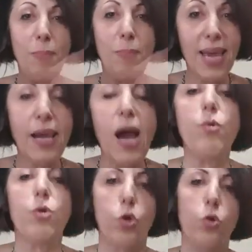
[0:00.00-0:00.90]
make
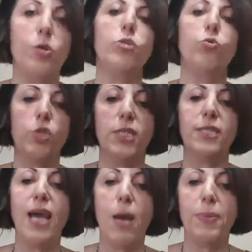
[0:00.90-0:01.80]
our current
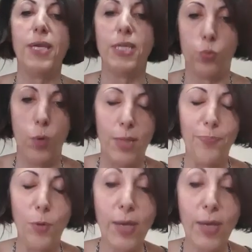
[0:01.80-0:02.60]
users happy as well.